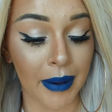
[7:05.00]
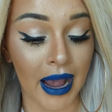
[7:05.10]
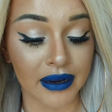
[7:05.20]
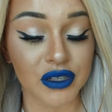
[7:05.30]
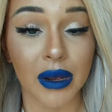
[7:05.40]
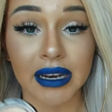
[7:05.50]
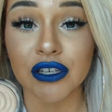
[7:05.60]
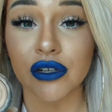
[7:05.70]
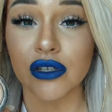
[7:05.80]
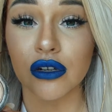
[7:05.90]
in the pan as well,
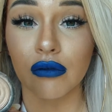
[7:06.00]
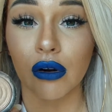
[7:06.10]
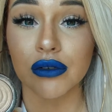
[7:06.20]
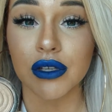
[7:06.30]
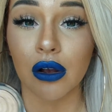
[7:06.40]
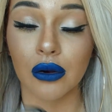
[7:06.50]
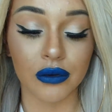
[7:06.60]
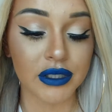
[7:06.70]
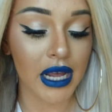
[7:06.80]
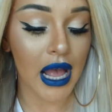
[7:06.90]
it does look rose
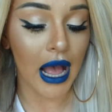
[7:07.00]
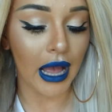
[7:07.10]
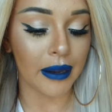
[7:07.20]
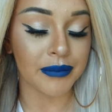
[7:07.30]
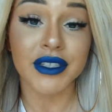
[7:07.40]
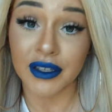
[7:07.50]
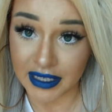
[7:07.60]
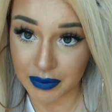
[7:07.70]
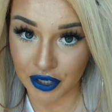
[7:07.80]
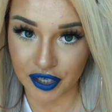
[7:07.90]
gold. Um, so
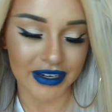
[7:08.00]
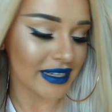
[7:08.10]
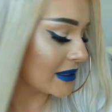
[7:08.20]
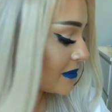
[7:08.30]
that's what colour it